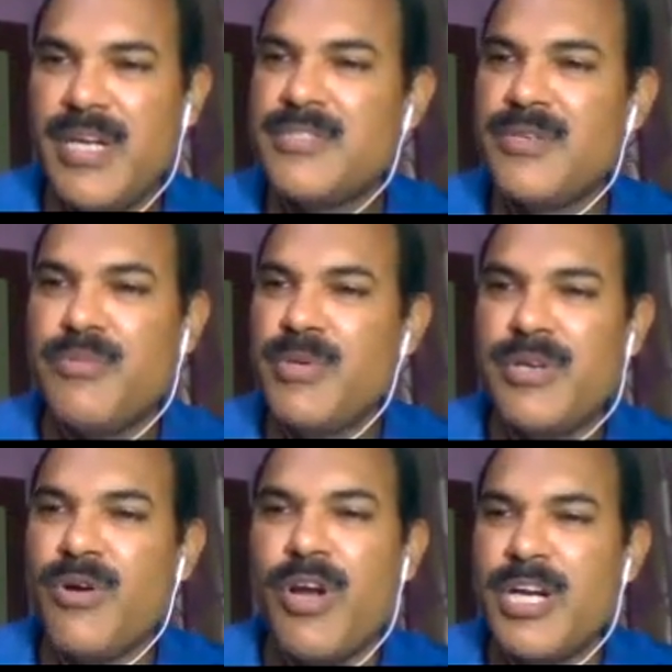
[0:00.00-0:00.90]
It's
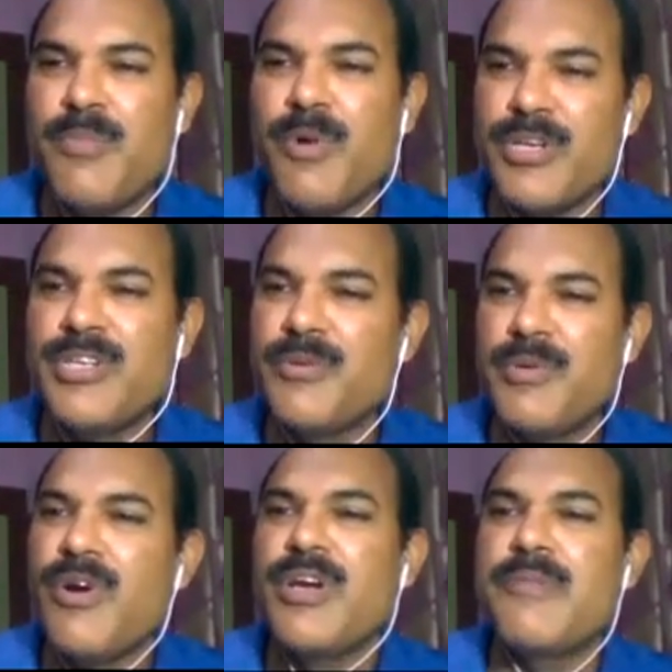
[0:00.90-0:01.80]
we call it a
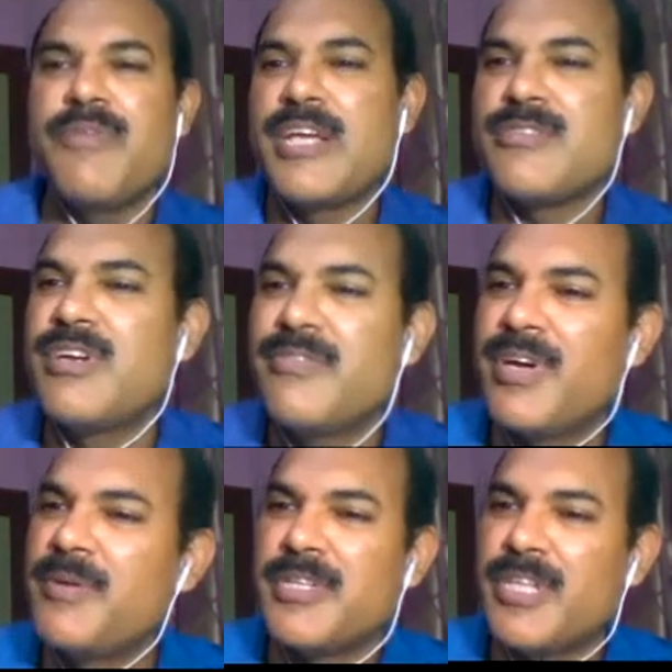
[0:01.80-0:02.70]
we call it a flexion
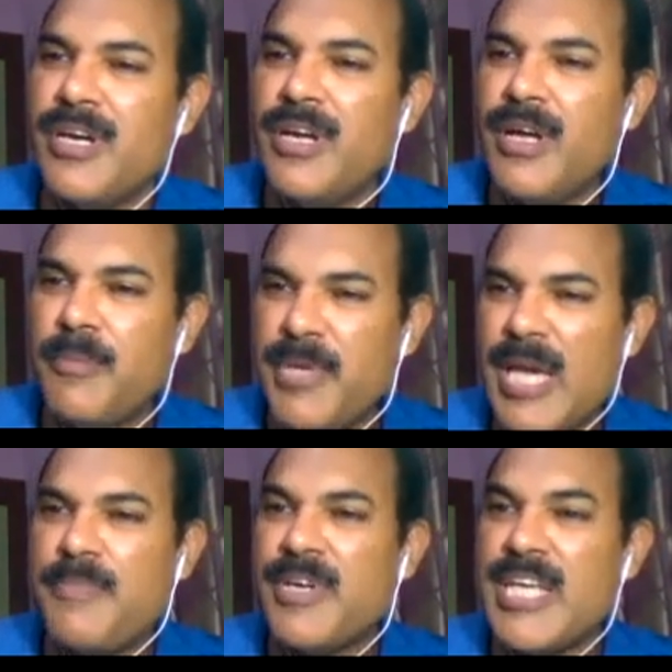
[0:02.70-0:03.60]
deformity of the
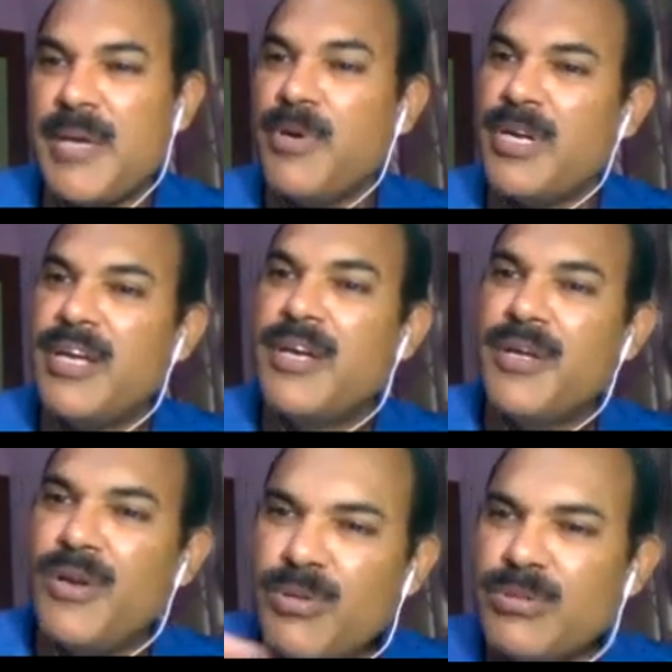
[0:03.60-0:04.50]
PIP or DIP, but
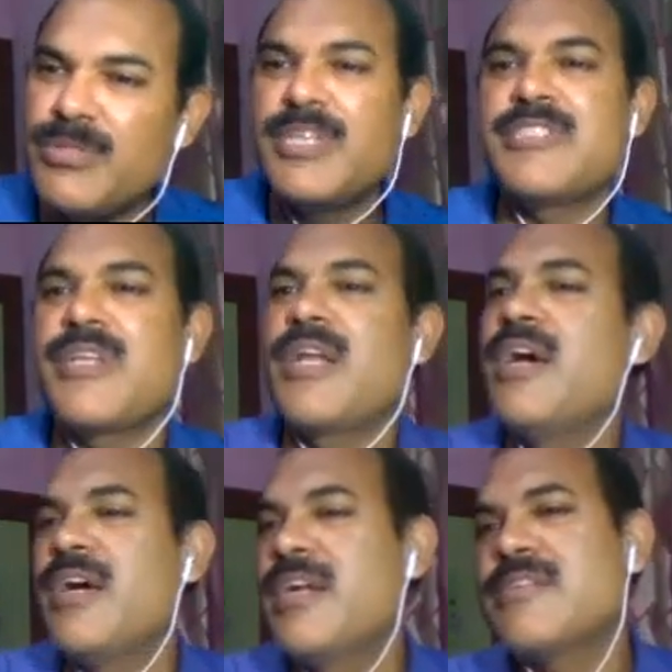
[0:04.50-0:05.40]
look to the distal,
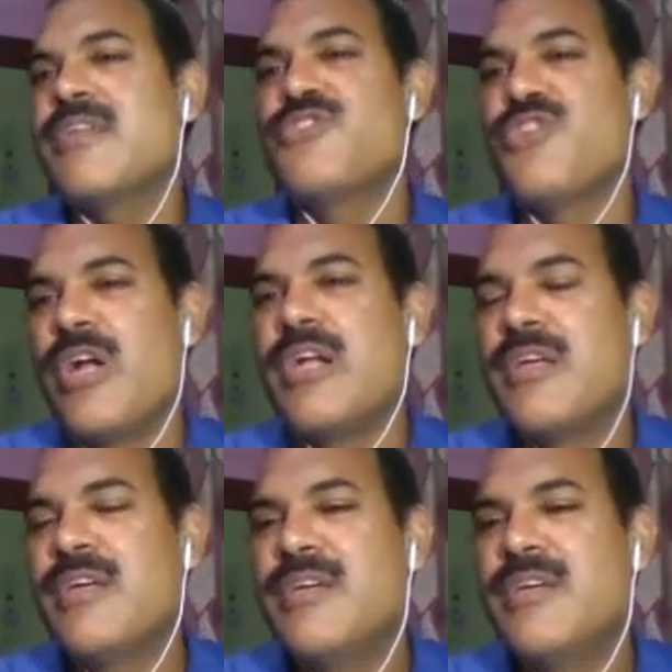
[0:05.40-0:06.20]
uh, distal joint.